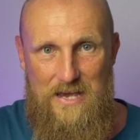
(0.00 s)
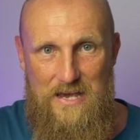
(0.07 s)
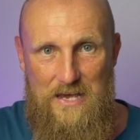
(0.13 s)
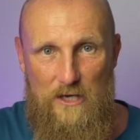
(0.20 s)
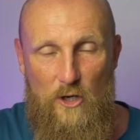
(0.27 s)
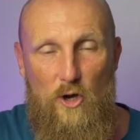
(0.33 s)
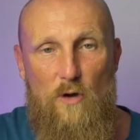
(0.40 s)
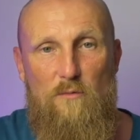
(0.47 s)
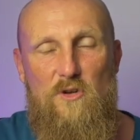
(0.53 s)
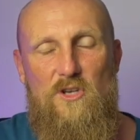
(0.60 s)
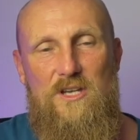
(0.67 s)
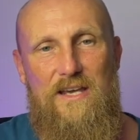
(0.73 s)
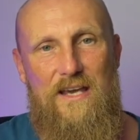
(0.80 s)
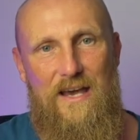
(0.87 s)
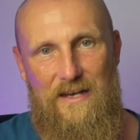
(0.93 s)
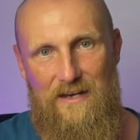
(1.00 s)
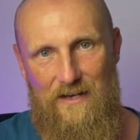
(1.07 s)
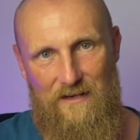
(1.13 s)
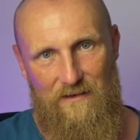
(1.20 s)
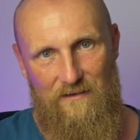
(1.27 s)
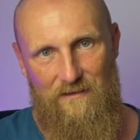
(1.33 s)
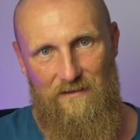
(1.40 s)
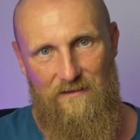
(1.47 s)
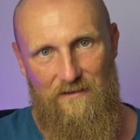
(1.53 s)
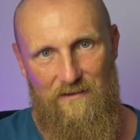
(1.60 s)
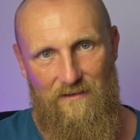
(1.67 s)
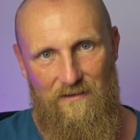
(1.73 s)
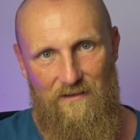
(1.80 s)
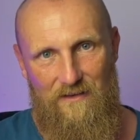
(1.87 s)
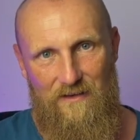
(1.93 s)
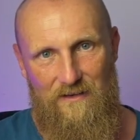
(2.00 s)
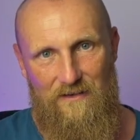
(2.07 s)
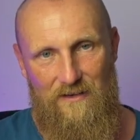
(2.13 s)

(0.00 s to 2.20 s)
communicating. Right?